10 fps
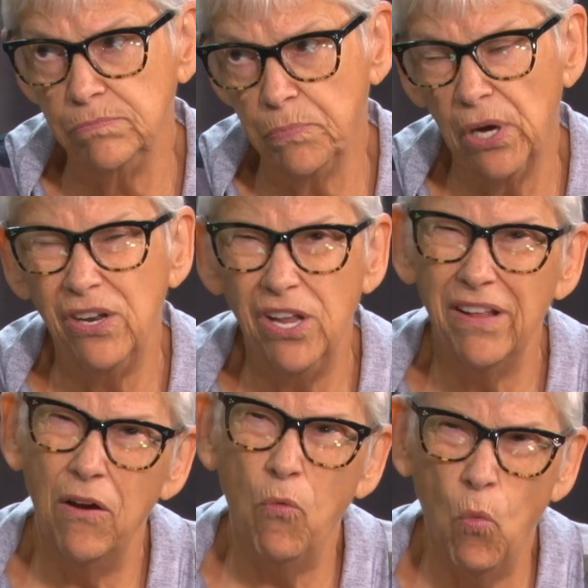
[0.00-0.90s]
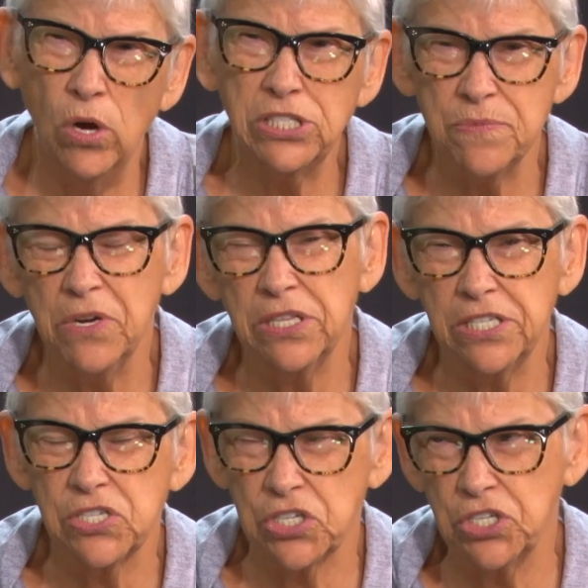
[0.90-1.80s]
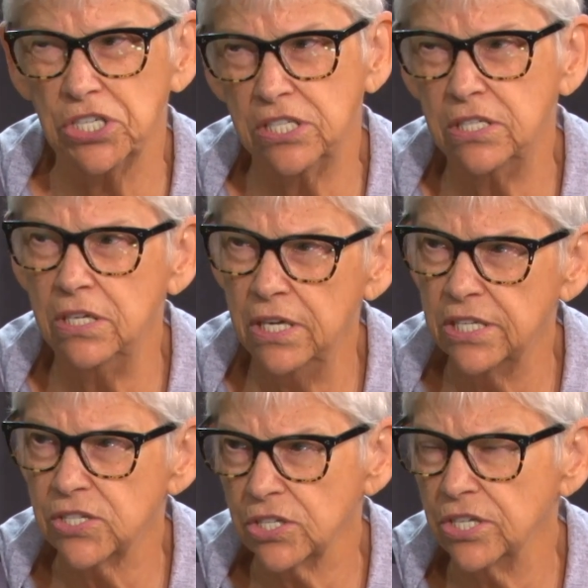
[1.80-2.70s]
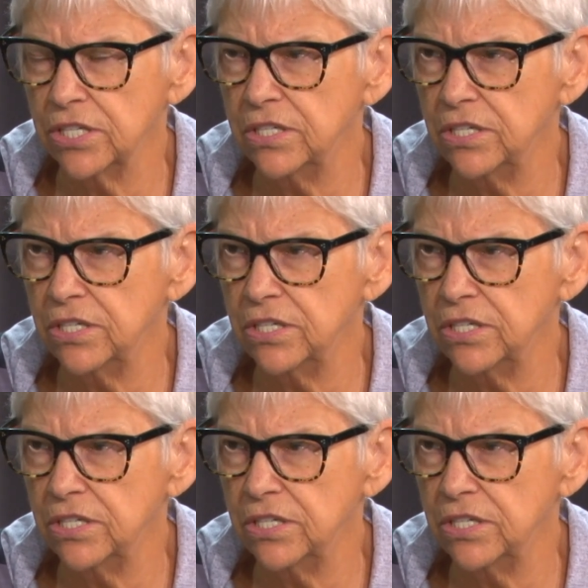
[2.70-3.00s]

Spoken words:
But once a month is a good good.